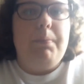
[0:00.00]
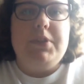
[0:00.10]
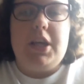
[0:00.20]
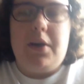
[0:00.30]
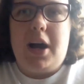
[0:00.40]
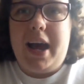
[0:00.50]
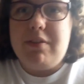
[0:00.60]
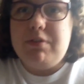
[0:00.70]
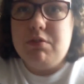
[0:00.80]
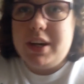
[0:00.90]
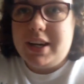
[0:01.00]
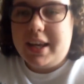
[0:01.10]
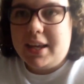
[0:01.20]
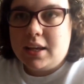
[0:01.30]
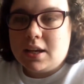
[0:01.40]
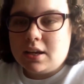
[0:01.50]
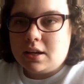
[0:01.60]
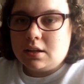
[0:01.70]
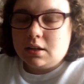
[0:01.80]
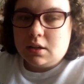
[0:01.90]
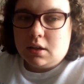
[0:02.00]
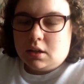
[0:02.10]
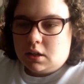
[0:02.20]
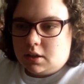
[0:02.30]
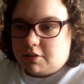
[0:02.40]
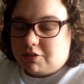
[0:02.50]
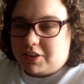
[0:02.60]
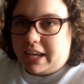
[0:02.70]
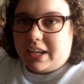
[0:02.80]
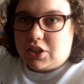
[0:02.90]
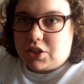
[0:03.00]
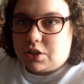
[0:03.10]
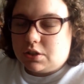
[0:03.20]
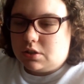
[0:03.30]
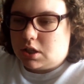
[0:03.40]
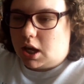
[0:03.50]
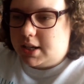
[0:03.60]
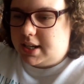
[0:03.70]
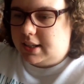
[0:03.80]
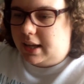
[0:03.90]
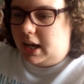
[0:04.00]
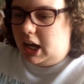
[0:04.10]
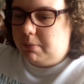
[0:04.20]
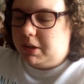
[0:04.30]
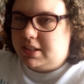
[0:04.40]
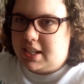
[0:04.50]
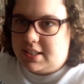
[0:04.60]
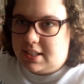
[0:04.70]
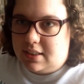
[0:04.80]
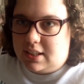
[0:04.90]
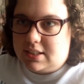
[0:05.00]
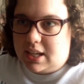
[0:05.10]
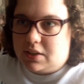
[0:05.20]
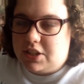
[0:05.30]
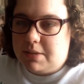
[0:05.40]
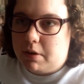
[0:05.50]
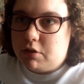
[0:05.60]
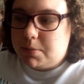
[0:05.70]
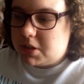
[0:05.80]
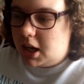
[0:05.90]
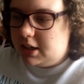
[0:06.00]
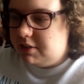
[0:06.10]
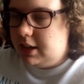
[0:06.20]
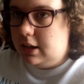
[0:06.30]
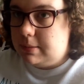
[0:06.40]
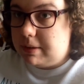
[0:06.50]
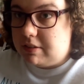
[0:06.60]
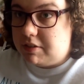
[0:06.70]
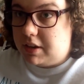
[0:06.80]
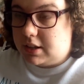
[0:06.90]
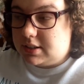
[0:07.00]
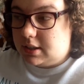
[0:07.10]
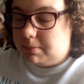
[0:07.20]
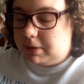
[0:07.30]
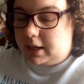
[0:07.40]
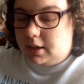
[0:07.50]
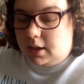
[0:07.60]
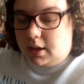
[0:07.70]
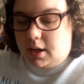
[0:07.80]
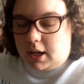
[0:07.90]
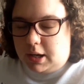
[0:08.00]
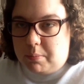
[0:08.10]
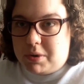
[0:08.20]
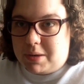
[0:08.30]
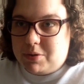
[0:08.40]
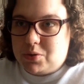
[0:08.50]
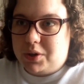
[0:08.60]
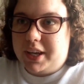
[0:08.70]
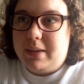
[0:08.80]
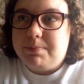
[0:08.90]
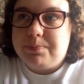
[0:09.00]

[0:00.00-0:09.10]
So I haven't really finished tidying that up, condensing things down, so my room's kind of in a little bit of a flux at the minute, but I'm enjoying it.